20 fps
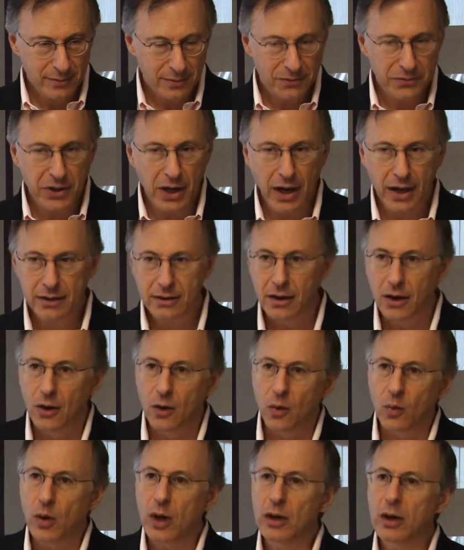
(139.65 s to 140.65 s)
Not,
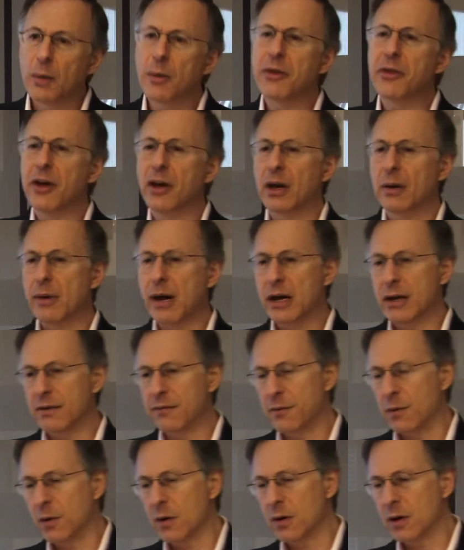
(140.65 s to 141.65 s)
well, let me think about it
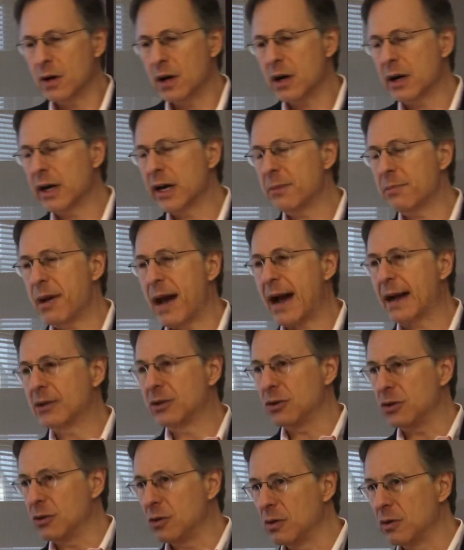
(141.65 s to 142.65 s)
for it, and I'll get back
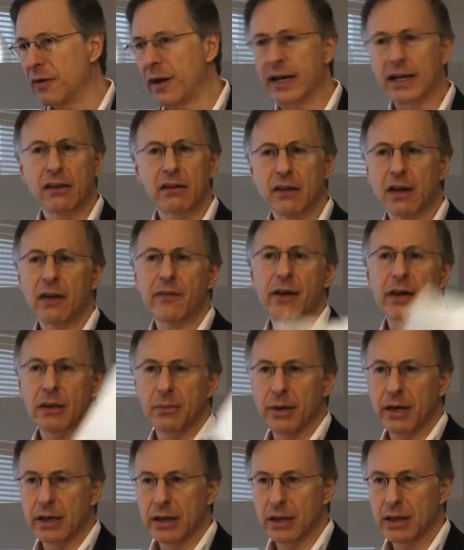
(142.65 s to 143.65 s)
to you if I can think of
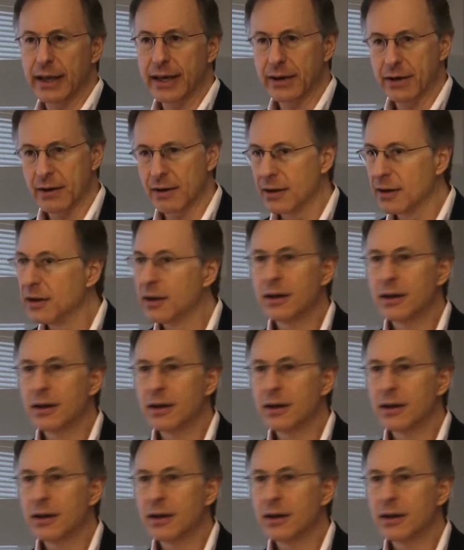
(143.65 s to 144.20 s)
anybody later.